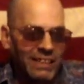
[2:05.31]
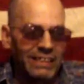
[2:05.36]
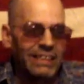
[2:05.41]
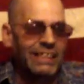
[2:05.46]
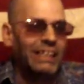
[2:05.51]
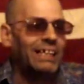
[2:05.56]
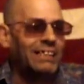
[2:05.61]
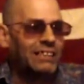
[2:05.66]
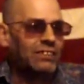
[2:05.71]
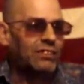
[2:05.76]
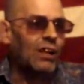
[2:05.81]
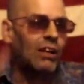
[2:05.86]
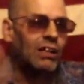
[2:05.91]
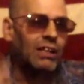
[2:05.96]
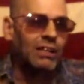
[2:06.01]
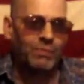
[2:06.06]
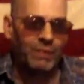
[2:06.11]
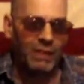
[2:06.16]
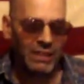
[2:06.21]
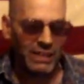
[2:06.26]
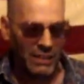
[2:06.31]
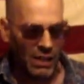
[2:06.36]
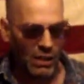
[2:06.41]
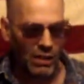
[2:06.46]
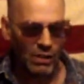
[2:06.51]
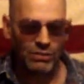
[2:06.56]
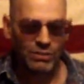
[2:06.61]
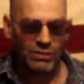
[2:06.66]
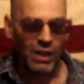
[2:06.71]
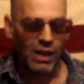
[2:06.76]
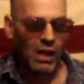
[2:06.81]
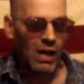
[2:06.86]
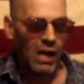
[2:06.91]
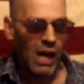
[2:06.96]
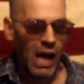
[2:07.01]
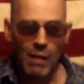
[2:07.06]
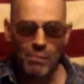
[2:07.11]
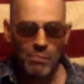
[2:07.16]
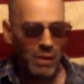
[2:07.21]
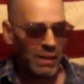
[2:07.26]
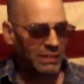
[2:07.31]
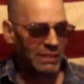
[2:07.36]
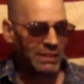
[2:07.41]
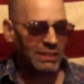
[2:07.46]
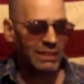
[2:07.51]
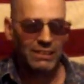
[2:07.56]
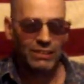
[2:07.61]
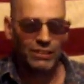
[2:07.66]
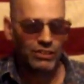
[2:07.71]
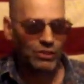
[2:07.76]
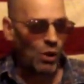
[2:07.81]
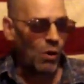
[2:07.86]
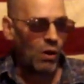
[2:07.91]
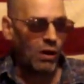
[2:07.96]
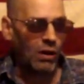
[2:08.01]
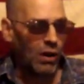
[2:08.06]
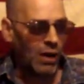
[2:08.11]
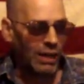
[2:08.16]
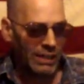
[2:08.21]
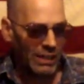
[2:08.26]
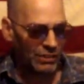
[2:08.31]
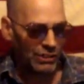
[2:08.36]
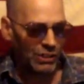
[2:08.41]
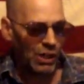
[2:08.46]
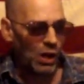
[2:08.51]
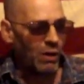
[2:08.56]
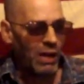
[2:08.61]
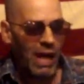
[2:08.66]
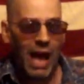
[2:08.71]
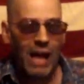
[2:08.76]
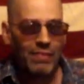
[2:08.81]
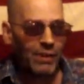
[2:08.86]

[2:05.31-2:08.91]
Then the next 30 videos, I'm basically just going on there showing,